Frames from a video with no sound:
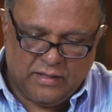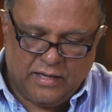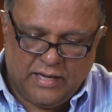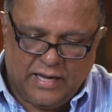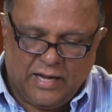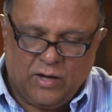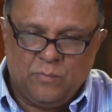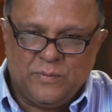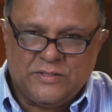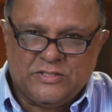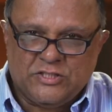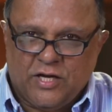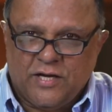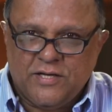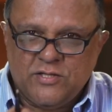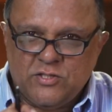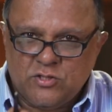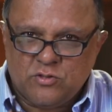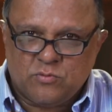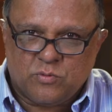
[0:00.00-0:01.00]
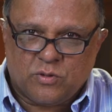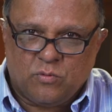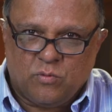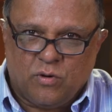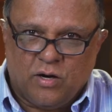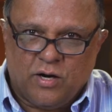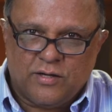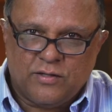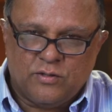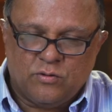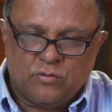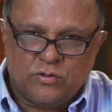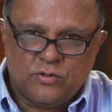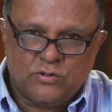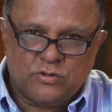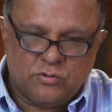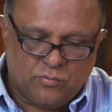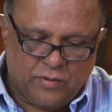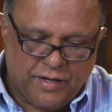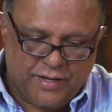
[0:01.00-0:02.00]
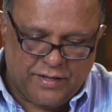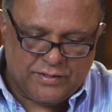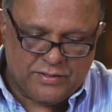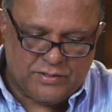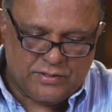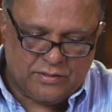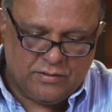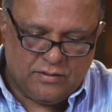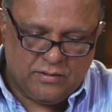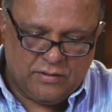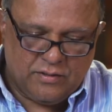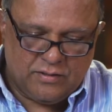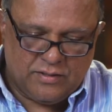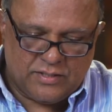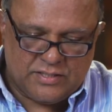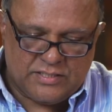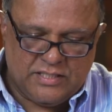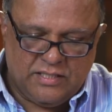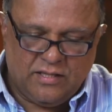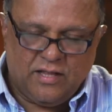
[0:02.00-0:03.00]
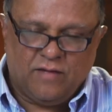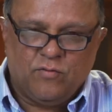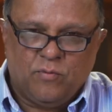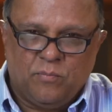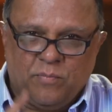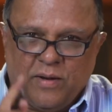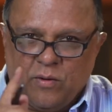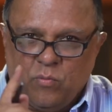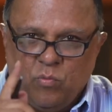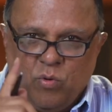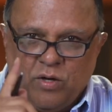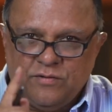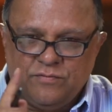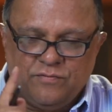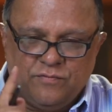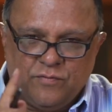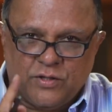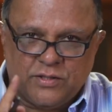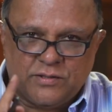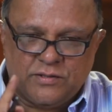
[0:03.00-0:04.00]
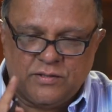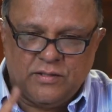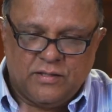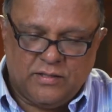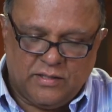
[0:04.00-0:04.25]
how much ice is required in order to raise the sea level by 1 foot.